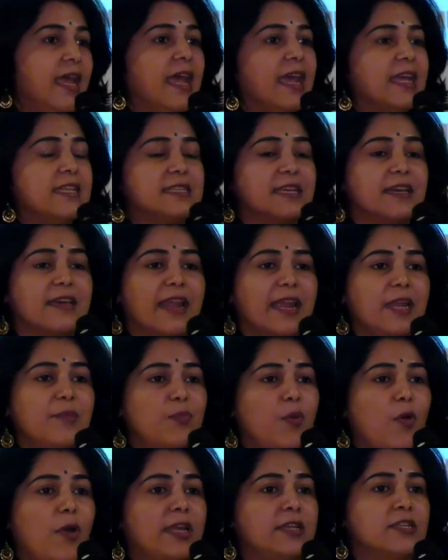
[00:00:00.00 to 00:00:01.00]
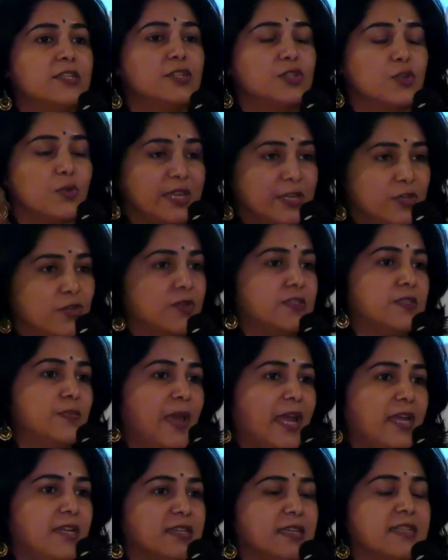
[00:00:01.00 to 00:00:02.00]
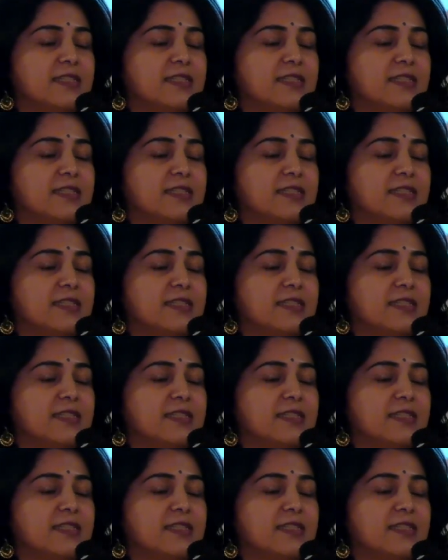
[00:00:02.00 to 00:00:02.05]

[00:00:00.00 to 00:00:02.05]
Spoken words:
it's a great point to introspect,